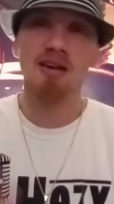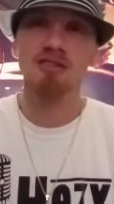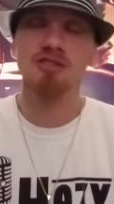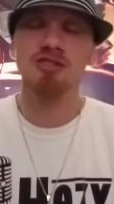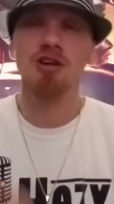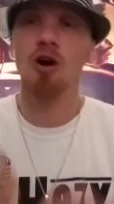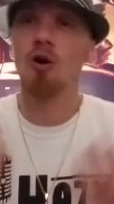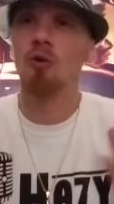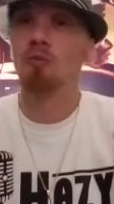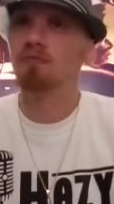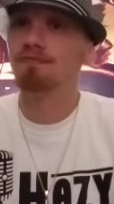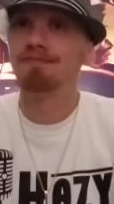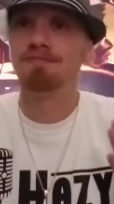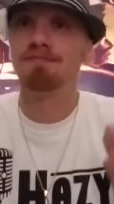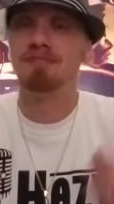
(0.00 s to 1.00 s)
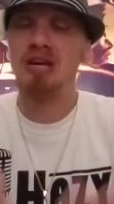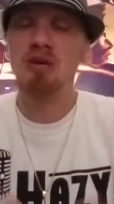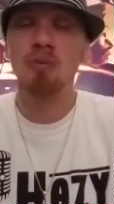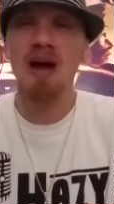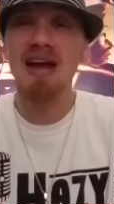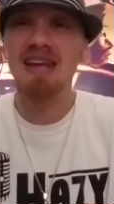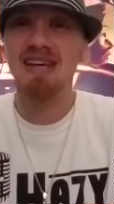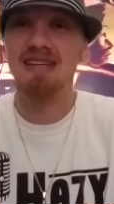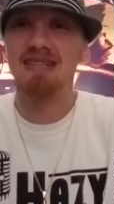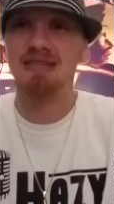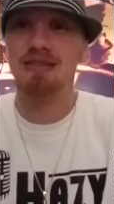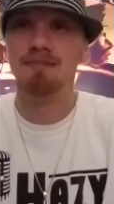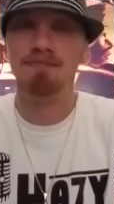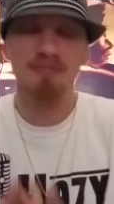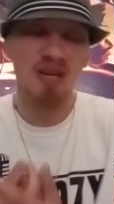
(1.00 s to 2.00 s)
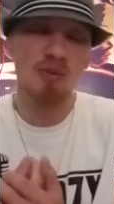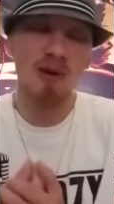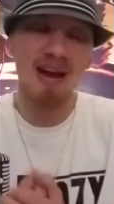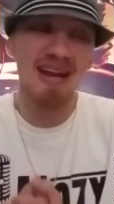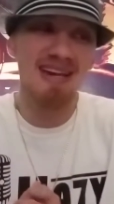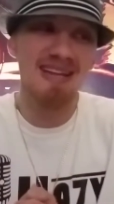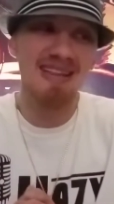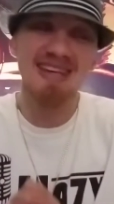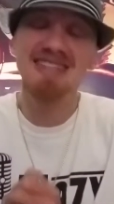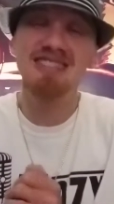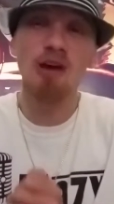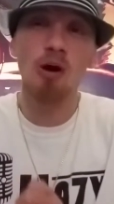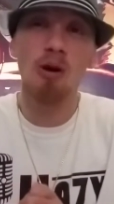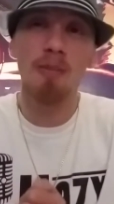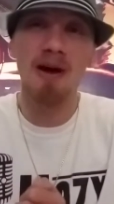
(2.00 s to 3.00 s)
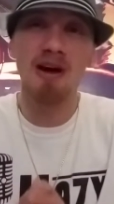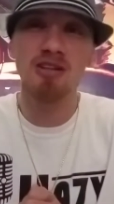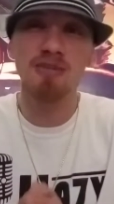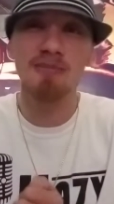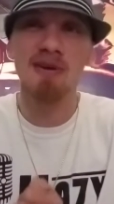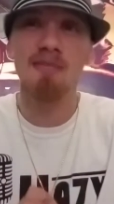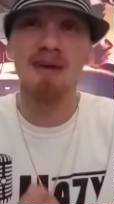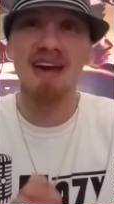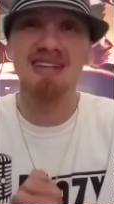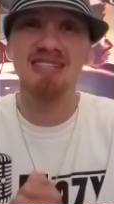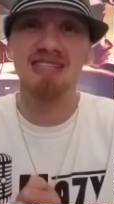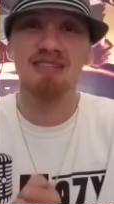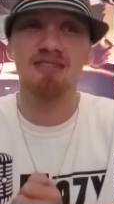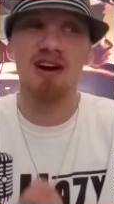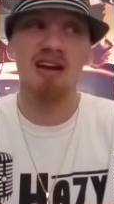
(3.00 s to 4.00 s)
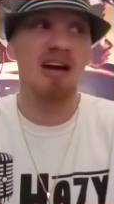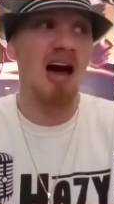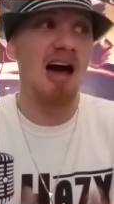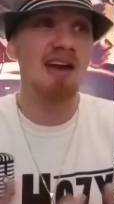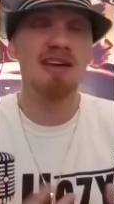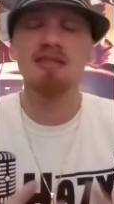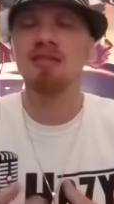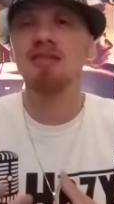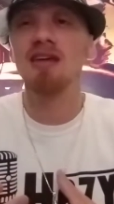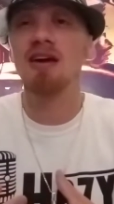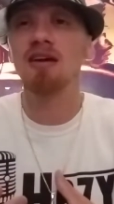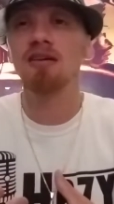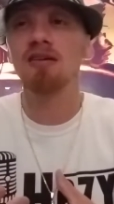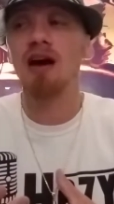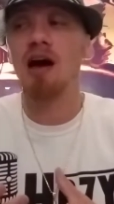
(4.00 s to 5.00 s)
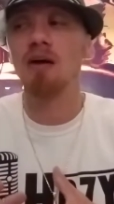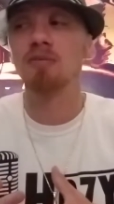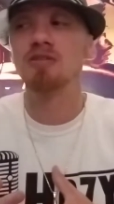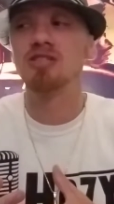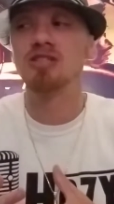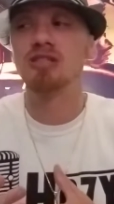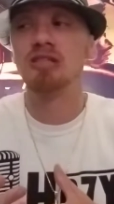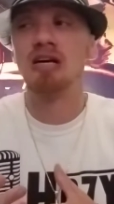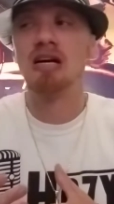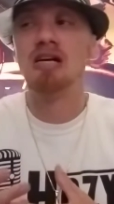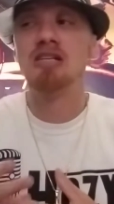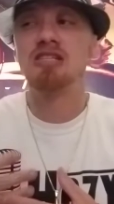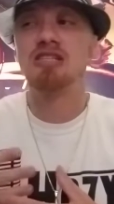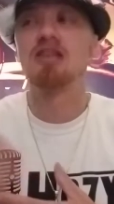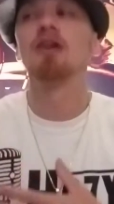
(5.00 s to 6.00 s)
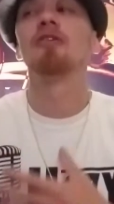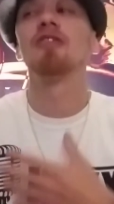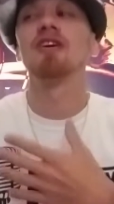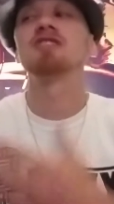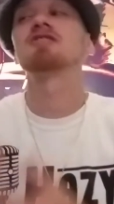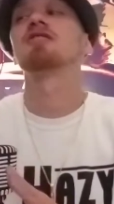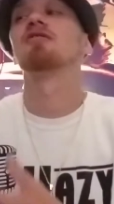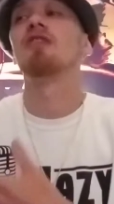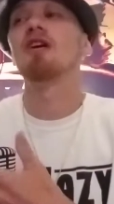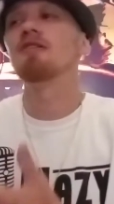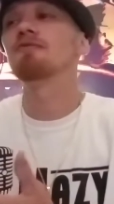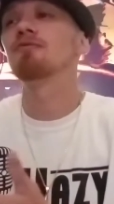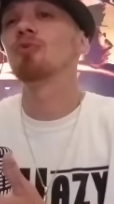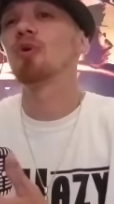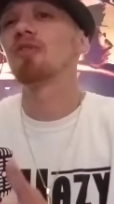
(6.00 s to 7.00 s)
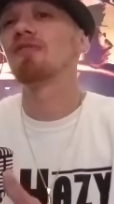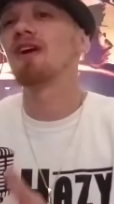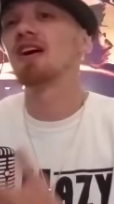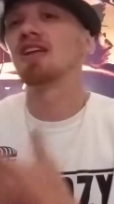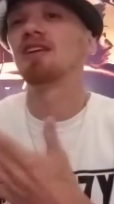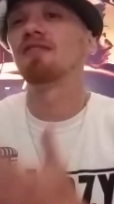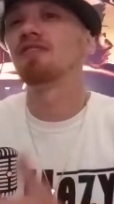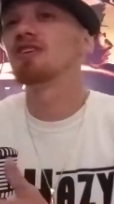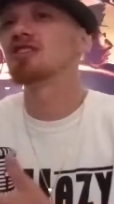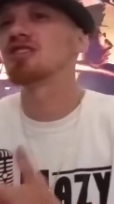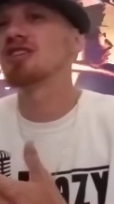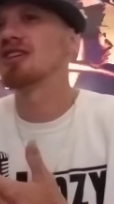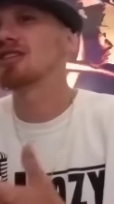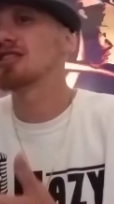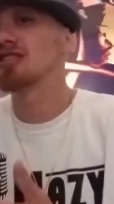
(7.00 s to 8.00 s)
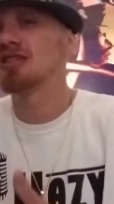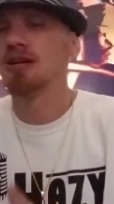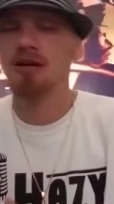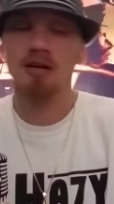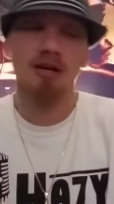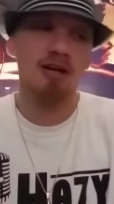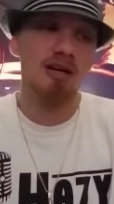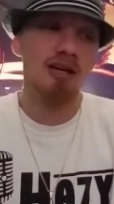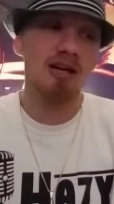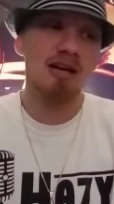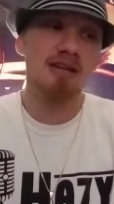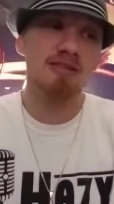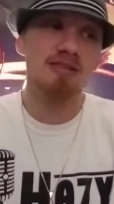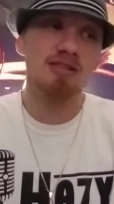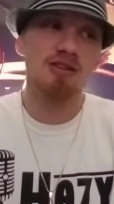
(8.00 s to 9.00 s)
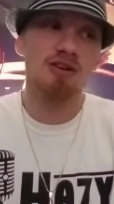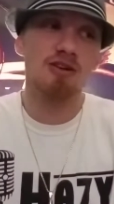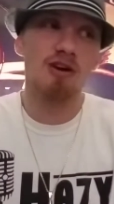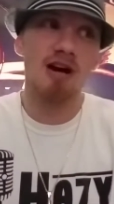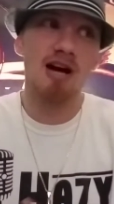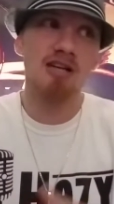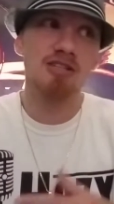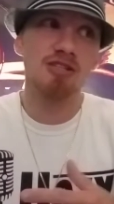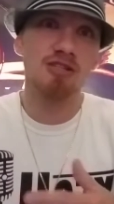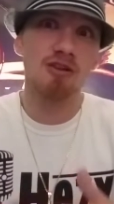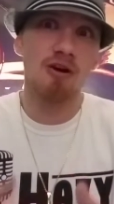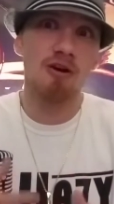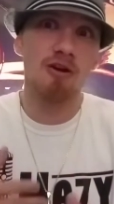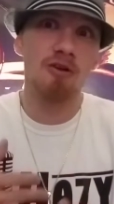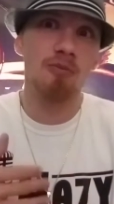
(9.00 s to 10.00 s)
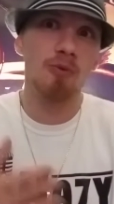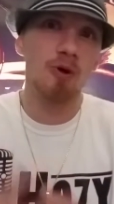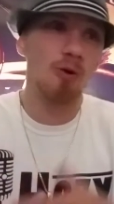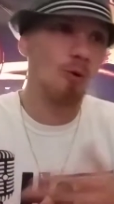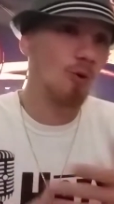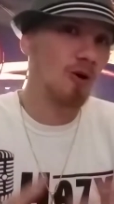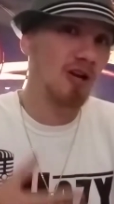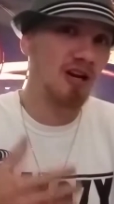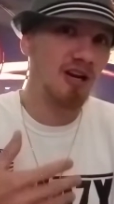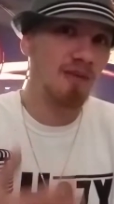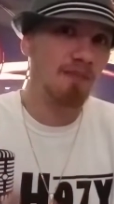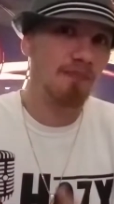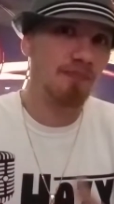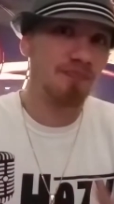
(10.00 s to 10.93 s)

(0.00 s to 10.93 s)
so be ready. Be ready. These are about to be amazing. Like, I didn't think I was still this in love with Finding Fish Stix until I started recording it